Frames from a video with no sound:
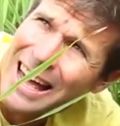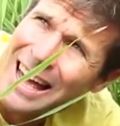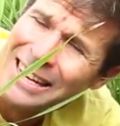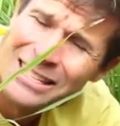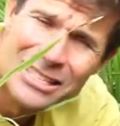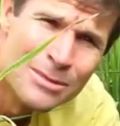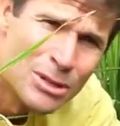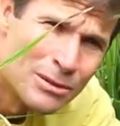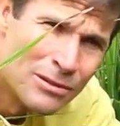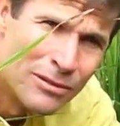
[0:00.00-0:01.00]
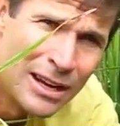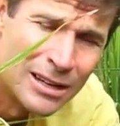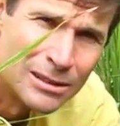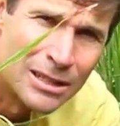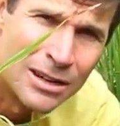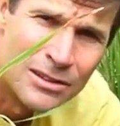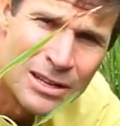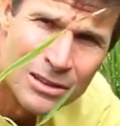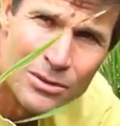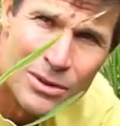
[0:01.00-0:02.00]
and it seems to have failed. And I
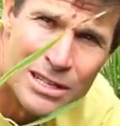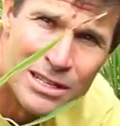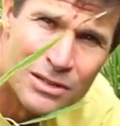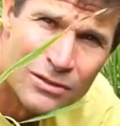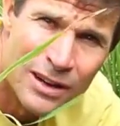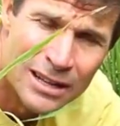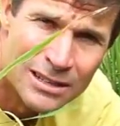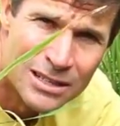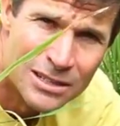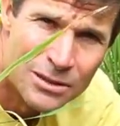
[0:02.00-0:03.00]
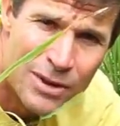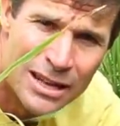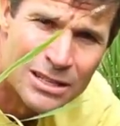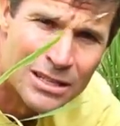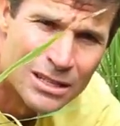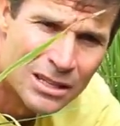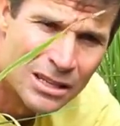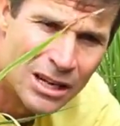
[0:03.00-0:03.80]
think the reason it's failed is the rats